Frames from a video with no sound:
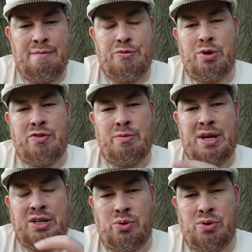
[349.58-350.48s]
Three of them
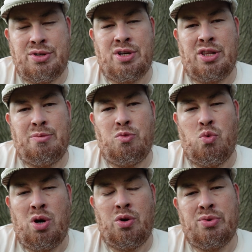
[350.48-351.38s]
had doors on
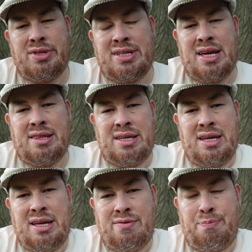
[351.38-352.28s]
them. One was the
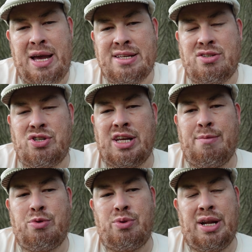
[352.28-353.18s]
the passage they
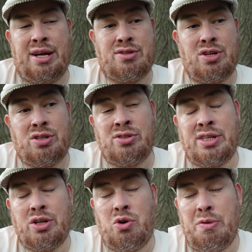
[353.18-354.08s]
came through to get out. So it looks
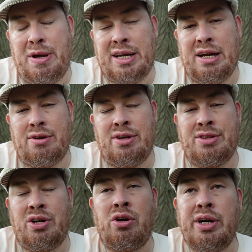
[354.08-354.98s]
like they're going back out. And I
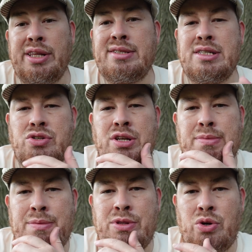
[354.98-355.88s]
thought, okay, this is interesting.
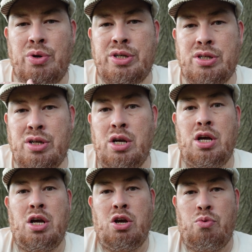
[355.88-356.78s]
Maybe they're going to
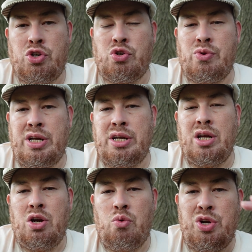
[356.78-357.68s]
retreat,
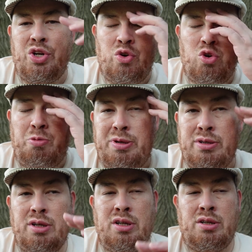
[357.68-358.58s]
regroup,
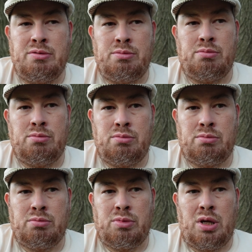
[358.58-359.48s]

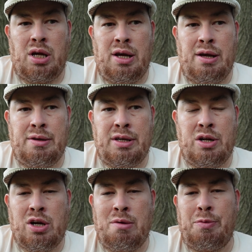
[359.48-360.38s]
uh, you
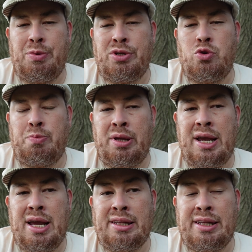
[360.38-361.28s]
know, come up with a new
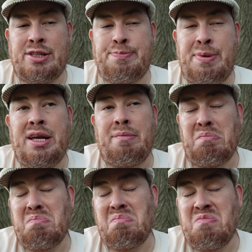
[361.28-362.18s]
plan and let this be.
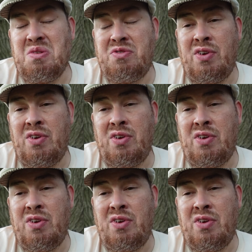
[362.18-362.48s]
It's